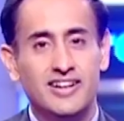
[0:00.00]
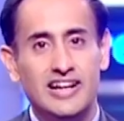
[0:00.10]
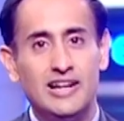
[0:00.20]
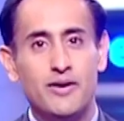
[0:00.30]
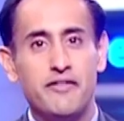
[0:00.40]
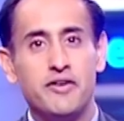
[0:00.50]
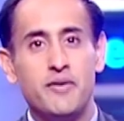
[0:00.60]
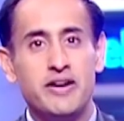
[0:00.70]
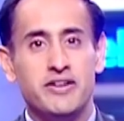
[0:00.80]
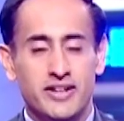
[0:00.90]
Hello
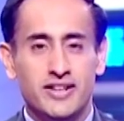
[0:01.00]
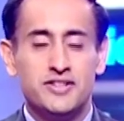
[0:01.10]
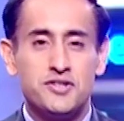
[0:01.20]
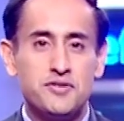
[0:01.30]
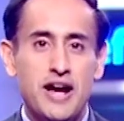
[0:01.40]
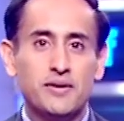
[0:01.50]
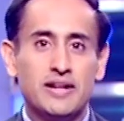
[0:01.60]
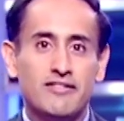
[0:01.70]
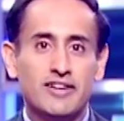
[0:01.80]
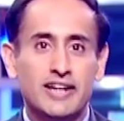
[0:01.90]
everyone, this is Rahul
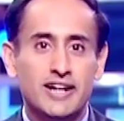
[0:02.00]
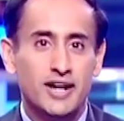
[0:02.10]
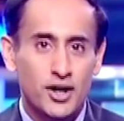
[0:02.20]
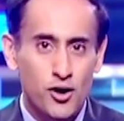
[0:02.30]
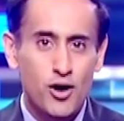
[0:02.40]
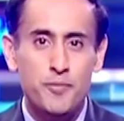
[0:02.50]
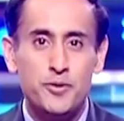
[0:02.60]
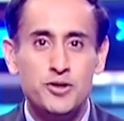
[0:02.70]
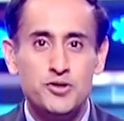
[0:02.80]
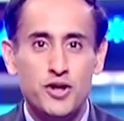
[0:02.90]
Kanwal here. Hope
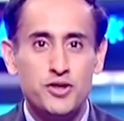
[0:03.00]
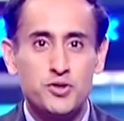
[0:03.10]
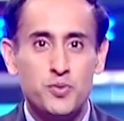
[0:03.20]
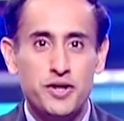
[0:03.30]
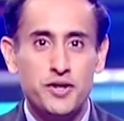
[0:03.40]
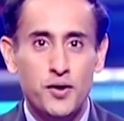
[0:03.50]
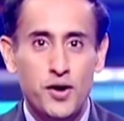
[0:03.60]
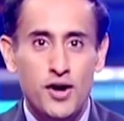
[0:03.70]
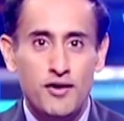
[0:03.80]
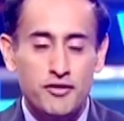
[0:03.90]
you enjoyed this video.
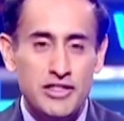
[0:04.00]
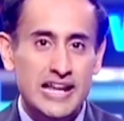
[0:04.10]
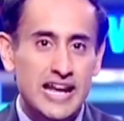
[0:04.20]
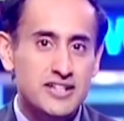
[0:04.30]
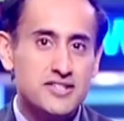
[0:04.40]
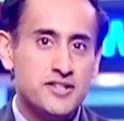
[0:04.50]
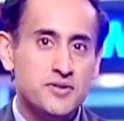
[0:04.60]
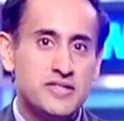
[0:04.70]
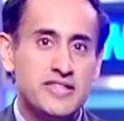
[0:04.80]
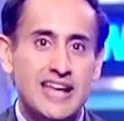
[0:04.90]
For the latest
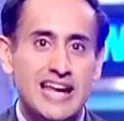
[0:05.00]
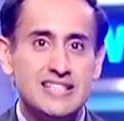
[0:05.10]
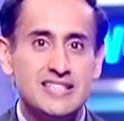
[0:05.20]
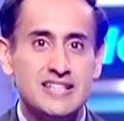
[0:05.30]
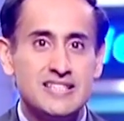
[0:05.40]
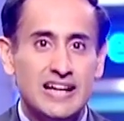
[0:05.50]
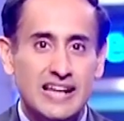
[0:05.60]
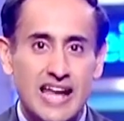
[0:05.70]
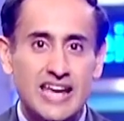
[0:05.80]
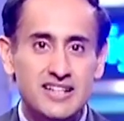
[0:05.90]
news and analysis,
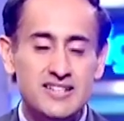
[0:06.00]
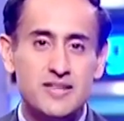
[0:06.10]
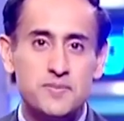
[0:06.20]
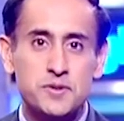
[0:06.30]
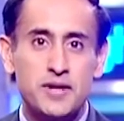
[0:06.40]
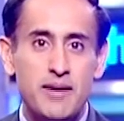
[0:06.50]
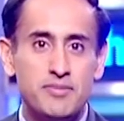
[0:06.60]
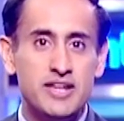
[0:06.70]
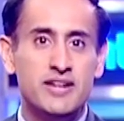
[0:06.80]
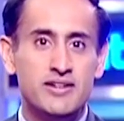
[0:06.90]
like and
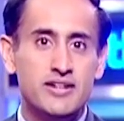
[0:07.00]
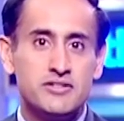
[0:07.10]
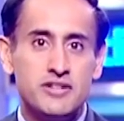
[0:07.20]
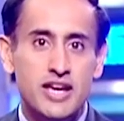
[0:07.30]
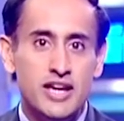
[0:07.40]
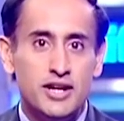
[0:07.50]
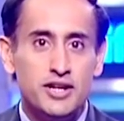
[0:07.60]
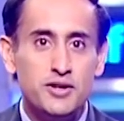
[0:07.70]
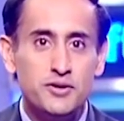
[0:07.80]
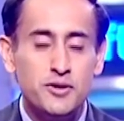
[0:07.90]
subscribe the India Today
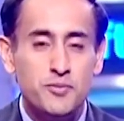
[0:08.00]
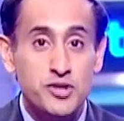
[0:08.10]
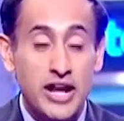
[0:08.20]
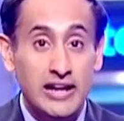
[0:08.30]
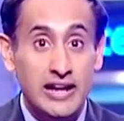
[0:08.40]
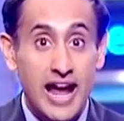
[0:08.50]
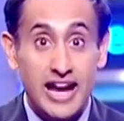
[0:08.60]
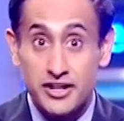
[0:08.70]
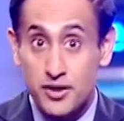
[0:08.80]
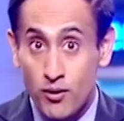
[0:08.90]
YouTube channel
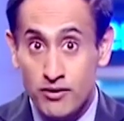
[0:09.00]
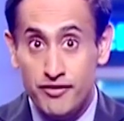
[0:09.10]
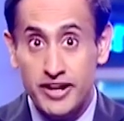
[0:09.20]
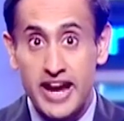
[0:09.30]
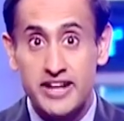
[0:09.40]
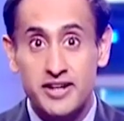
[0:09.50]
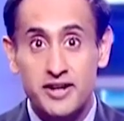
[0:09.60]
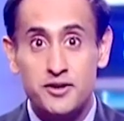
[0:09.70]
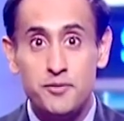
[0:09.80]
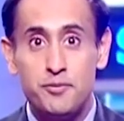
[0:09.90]
and don't forget
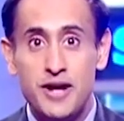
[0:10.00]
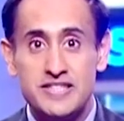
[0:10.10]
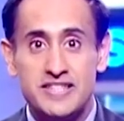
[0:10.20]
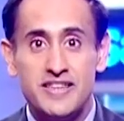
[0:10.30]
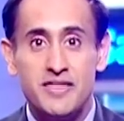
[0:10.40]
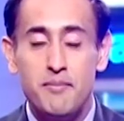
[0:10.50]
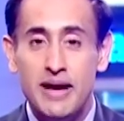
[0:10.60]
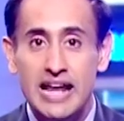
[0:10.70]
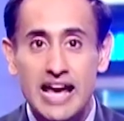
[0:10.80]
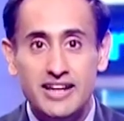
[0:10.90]
to press the
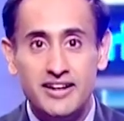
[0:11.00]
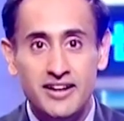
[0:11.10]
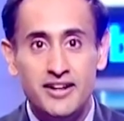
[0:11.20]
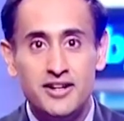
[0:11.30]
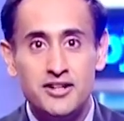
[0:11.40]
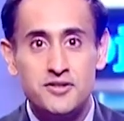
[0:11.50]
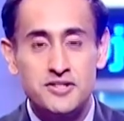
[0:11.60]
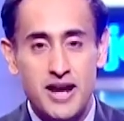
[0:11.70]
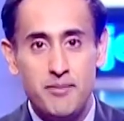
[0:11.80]
bell icon to stay